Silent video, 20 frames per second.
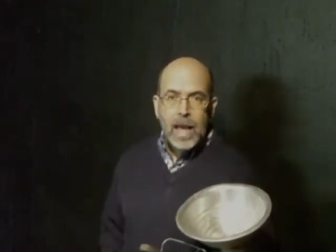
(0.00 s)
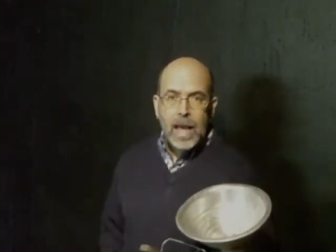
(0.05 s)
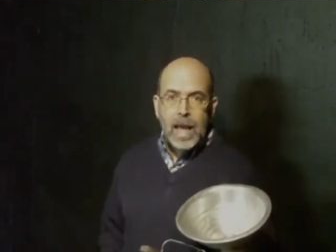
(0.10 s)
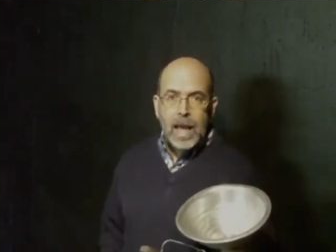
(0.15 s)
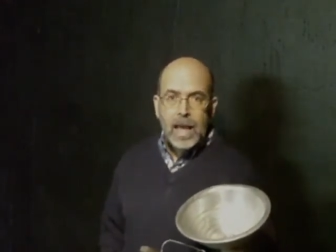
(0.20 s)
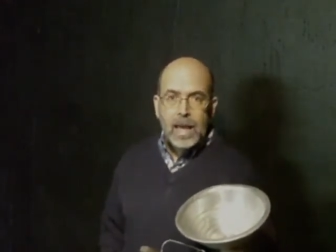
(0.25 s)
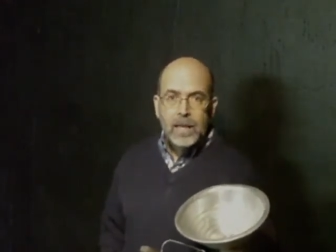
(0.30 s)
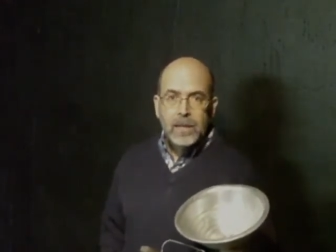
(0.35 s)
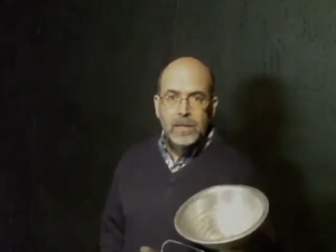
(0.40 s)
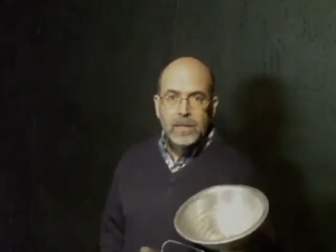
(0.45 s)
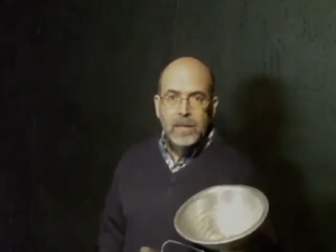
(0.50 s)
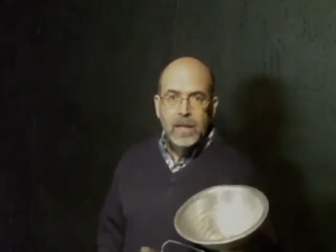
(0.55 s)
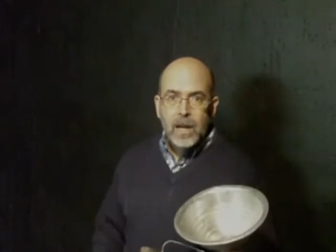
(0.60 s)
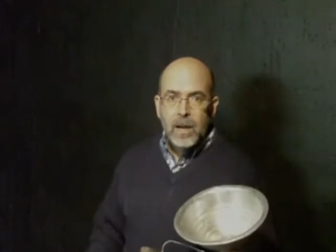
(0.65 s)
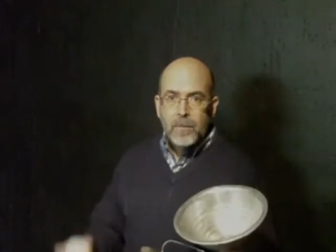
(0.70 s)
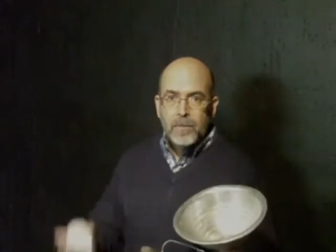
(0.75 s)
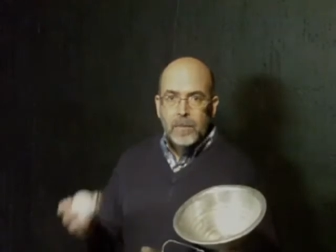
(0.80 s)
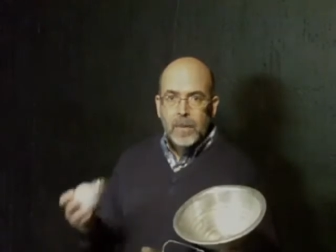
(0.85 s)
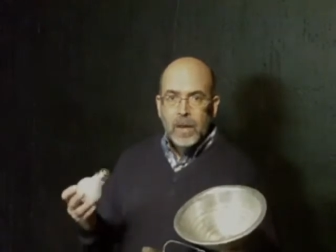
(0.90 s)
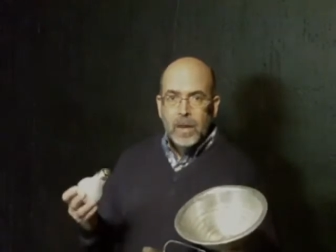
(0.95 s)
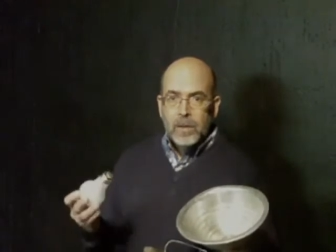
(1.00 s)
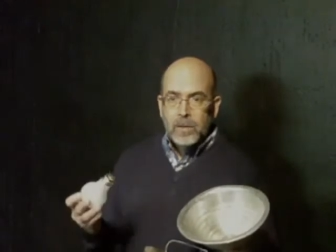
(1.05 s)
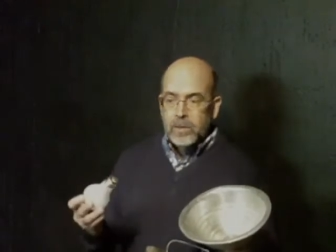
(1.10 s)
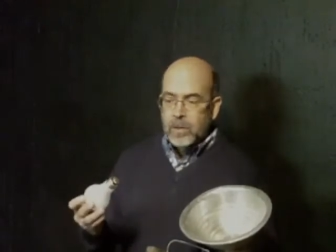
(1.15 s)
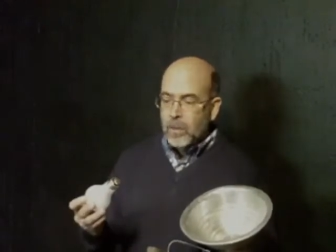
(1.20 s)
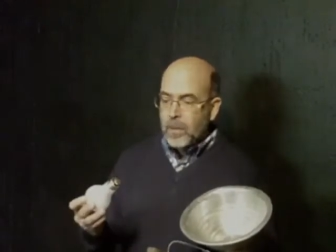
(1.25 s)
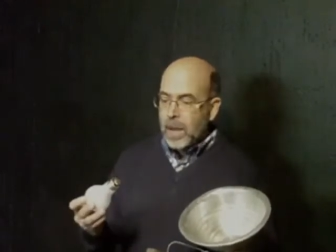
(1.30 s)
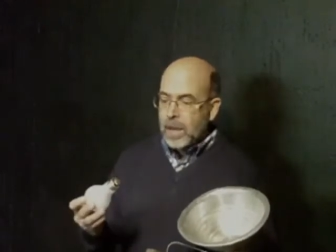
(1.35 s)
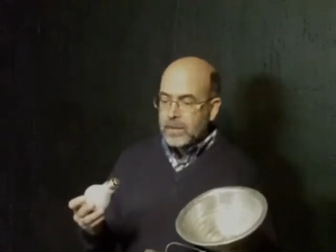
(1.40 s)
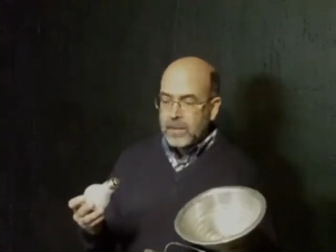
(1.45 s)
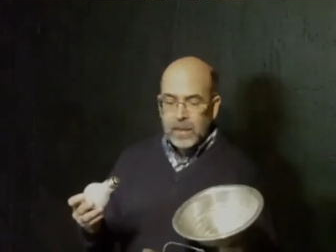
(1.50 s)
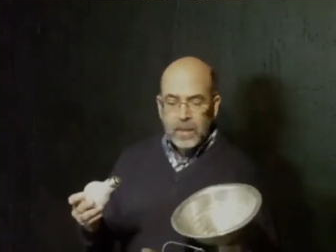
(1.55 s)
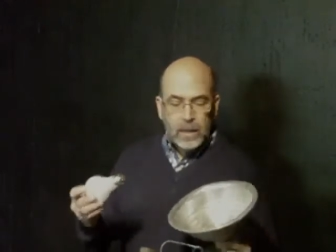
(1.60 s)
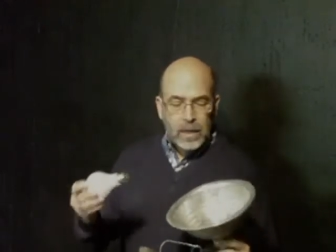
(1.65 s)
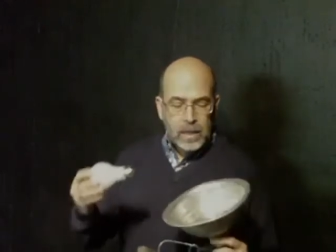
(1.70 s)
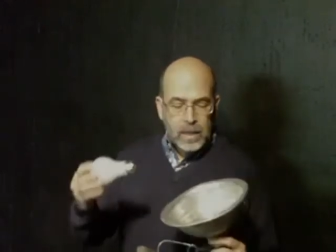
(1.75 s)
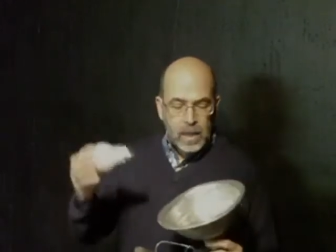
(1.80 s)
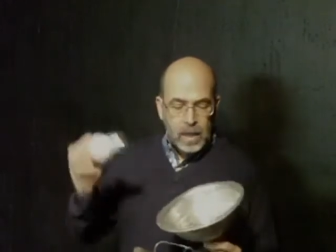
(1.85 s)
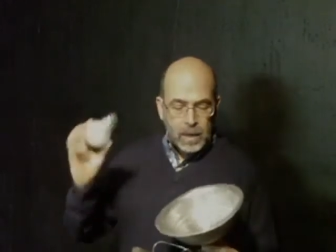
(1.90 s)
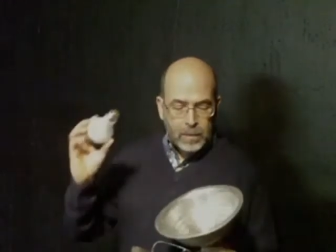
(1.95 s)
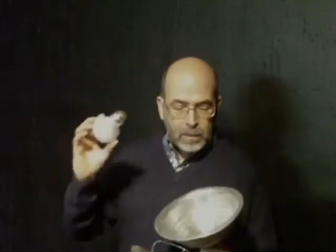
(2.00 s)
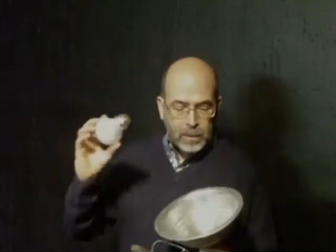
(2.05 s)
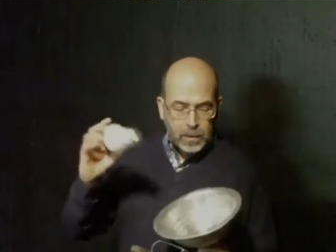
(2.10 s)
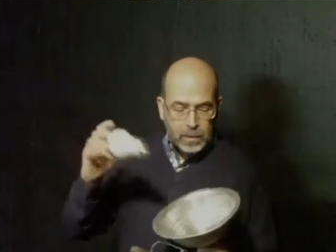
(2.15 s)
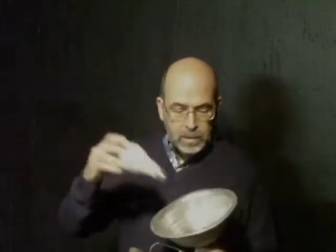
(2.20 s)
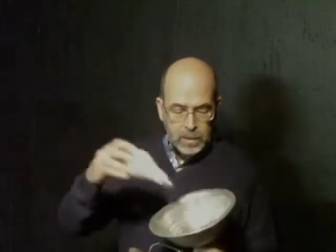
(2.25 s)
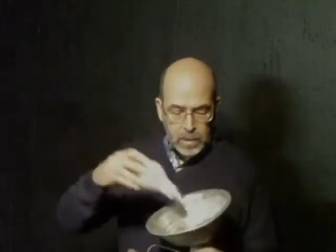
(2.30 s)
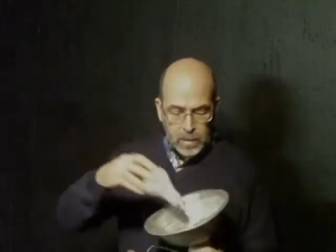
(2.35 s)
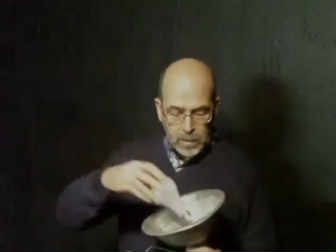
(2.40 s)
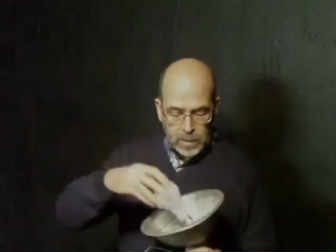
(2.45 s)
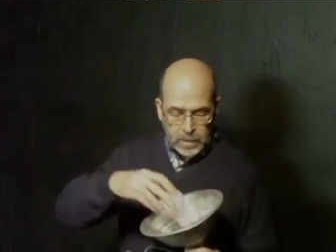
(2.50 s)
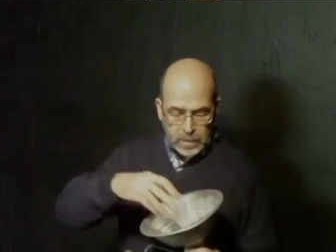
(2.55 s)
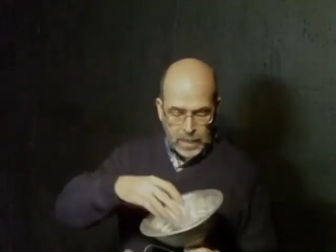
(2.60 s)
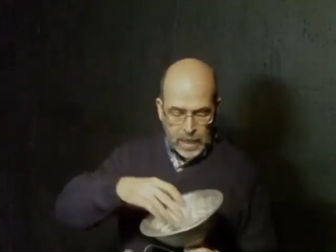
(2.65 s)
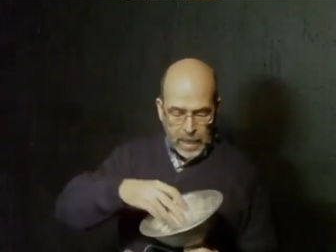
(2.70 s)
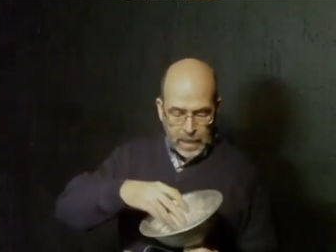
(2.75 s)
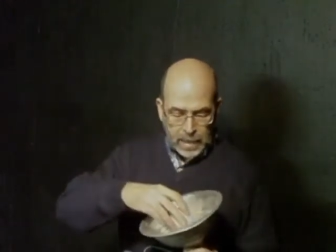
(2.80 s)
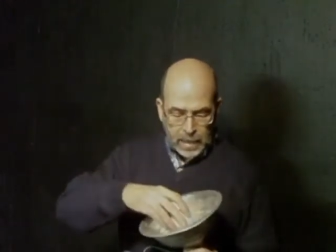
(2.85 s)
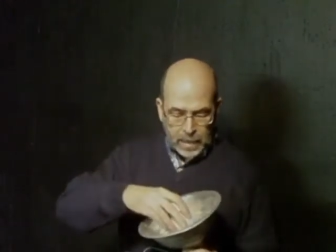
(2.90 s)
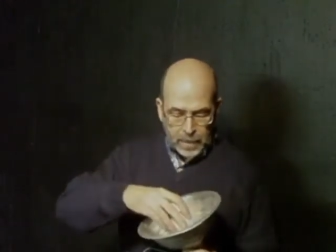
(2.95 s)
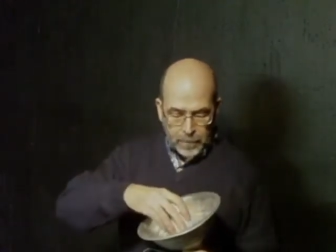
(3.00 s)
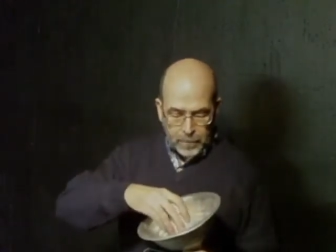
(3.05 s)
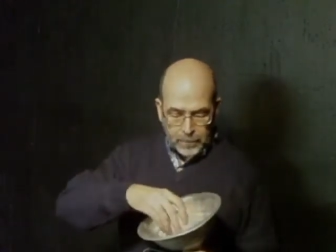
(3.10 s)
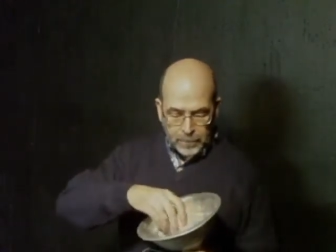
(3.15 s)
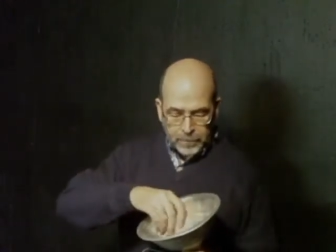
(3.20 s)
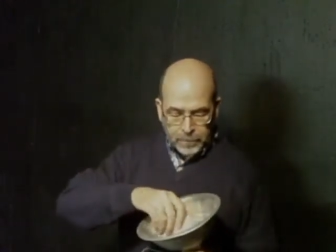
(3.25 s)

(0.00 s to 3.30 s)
And um, so basically all I'm going to do is take a,